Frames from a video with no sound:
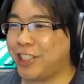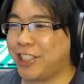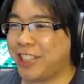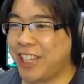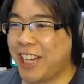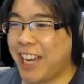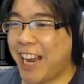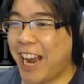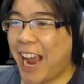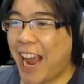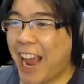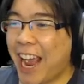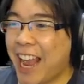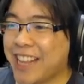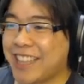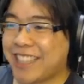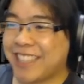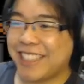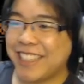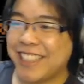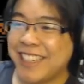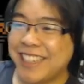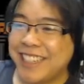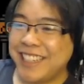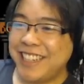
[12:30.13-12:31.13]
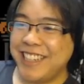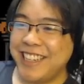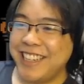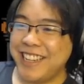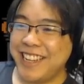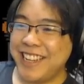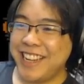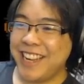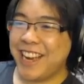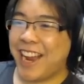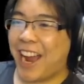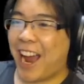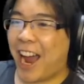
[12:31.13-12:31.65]
shit,
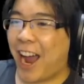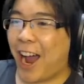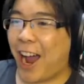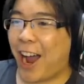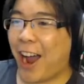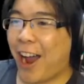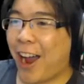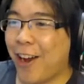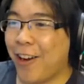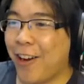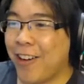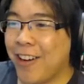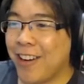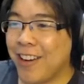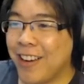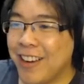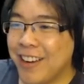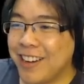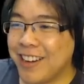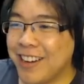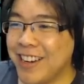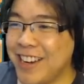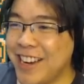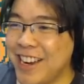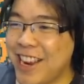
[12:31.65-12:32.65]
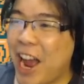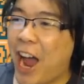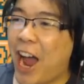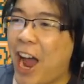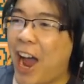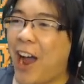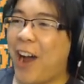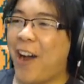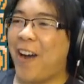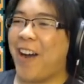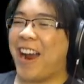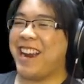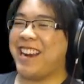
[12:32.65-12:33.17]
no, no,
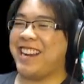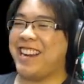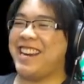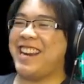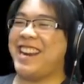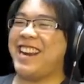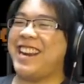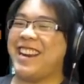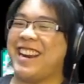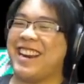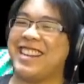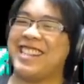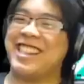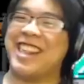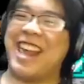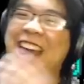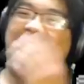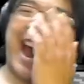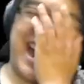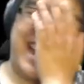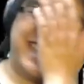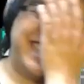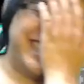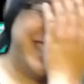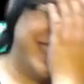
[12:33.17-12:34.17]
I needed that,